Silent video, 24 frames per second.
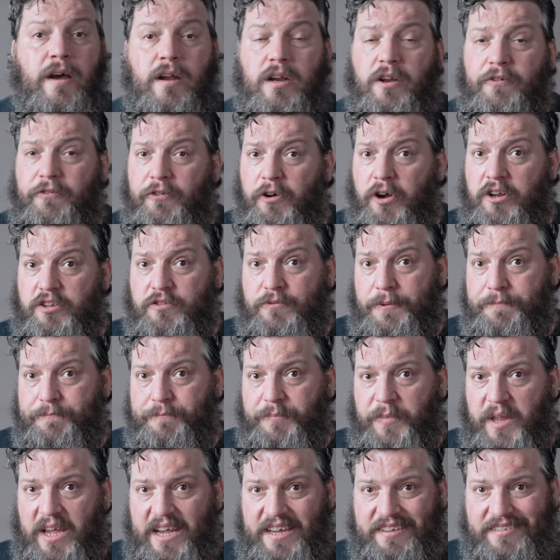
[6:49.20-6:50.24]
The first
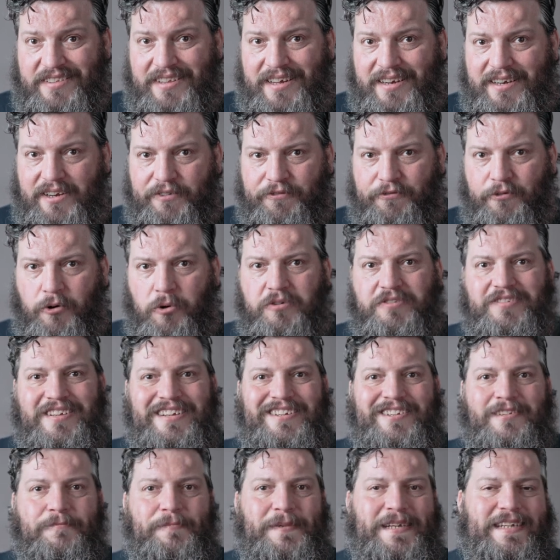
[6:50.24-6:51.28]
one is that the
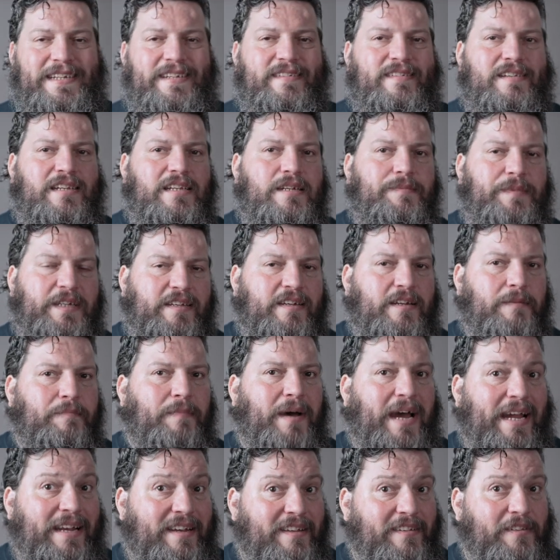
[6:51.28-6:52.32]
focusing speed is limited
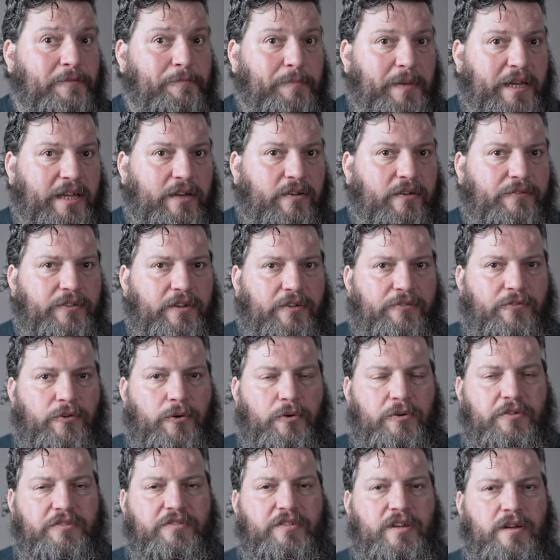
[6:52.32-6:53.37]
by the speed of the
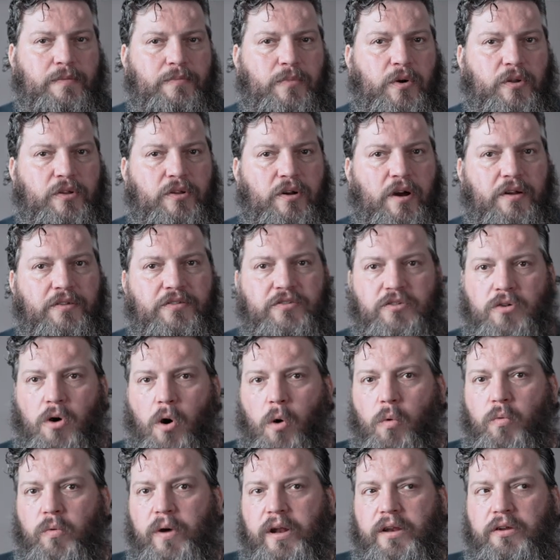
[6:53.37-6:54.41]
focusing motor, so
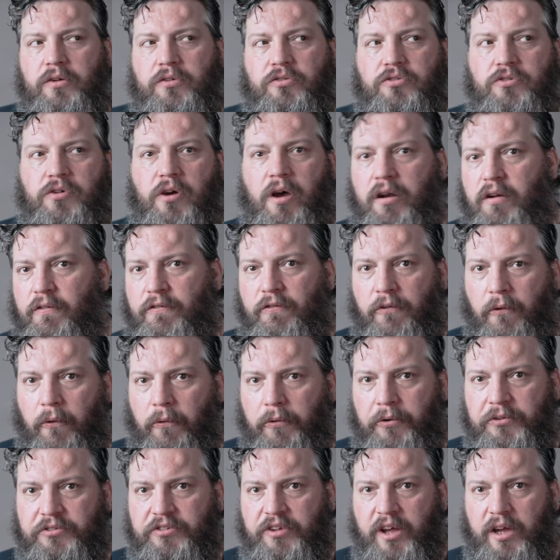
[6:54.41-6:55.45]
when you turn the
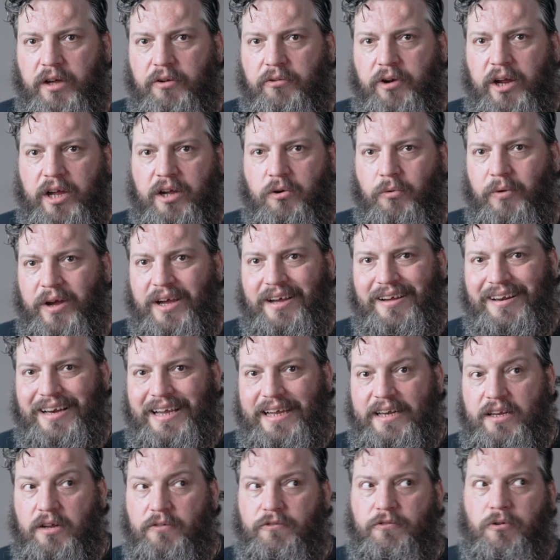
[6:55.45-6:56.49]
focusing ring
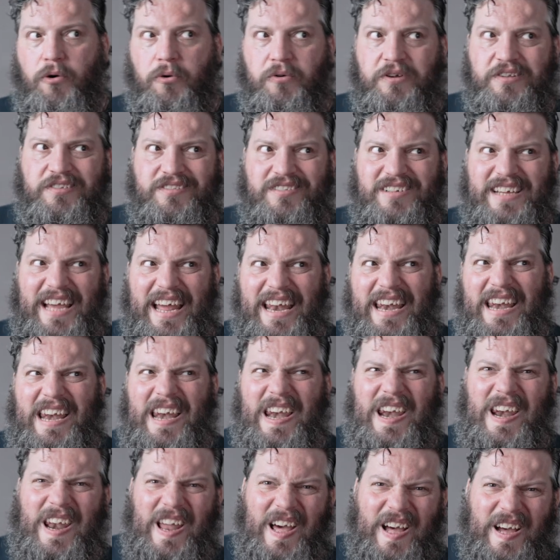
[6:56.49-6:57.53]
quickly, the focus
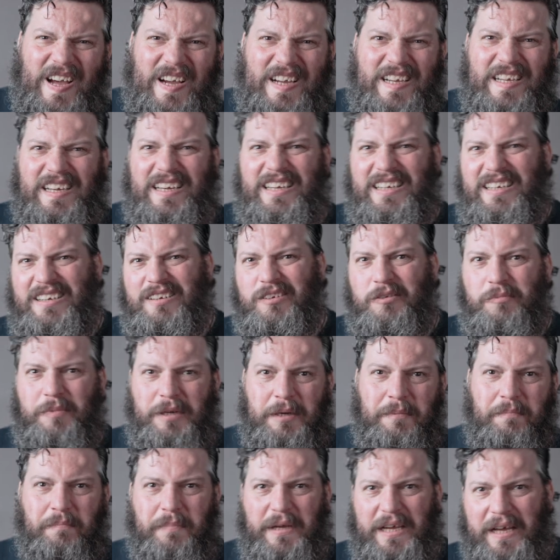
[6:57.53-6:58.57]
can lag a little
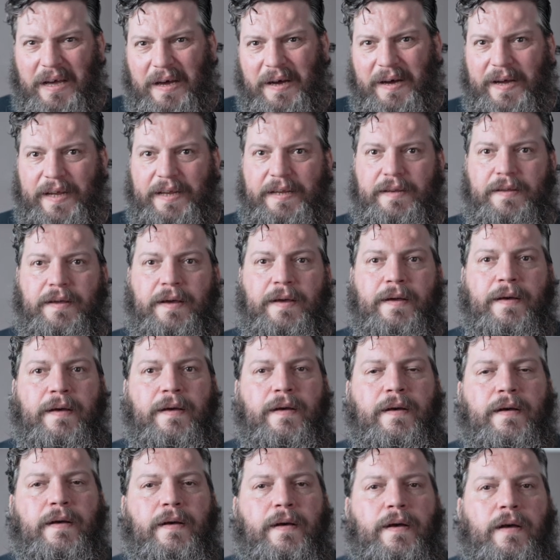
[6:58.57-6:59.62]
bit behind.
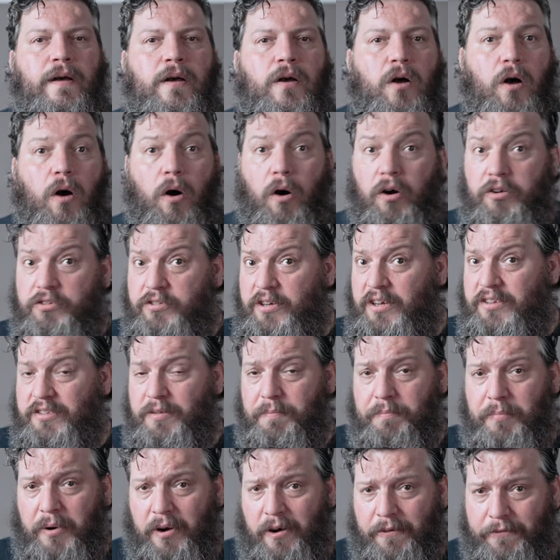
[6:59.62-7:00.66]
Also, as the
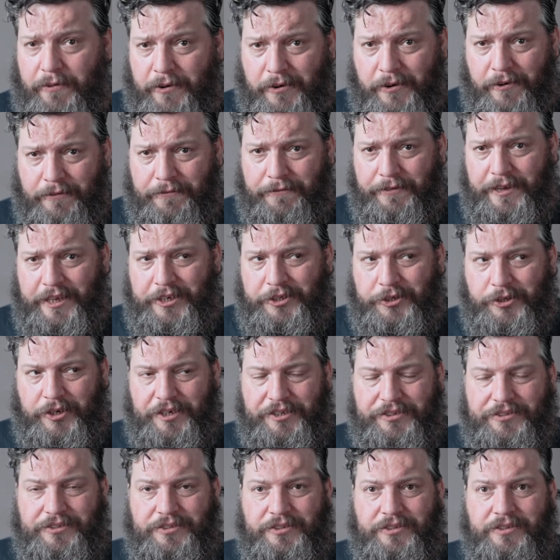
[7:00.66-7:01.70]
power focal feature
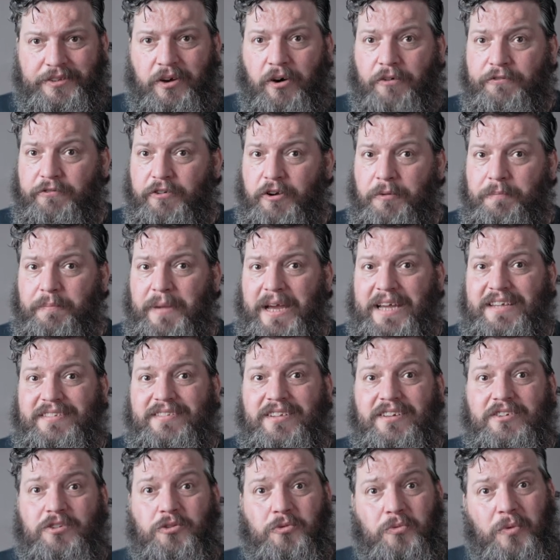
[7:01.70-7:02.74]
is hover based
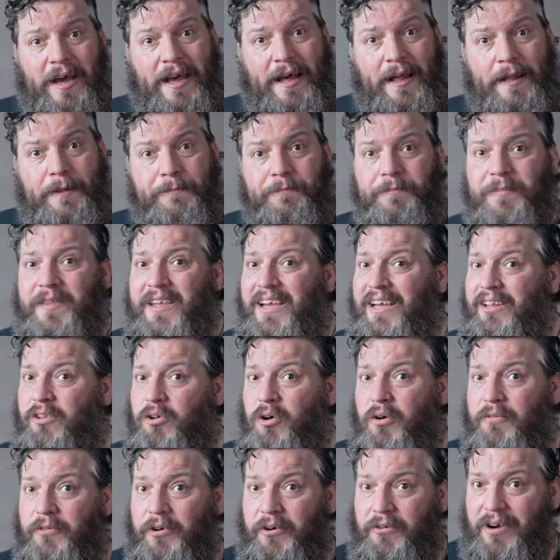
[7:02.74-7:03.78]
as well, it
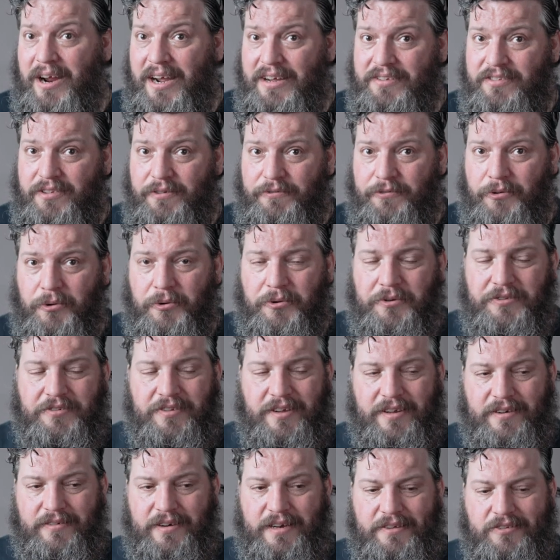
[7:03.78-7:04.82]
overrides the
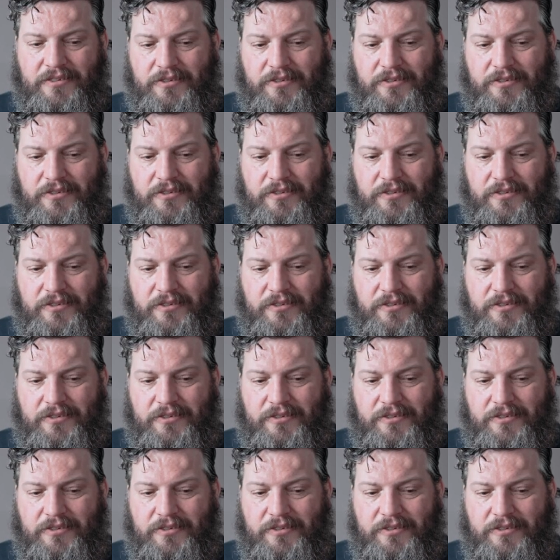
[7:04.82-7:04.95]
focusing ring,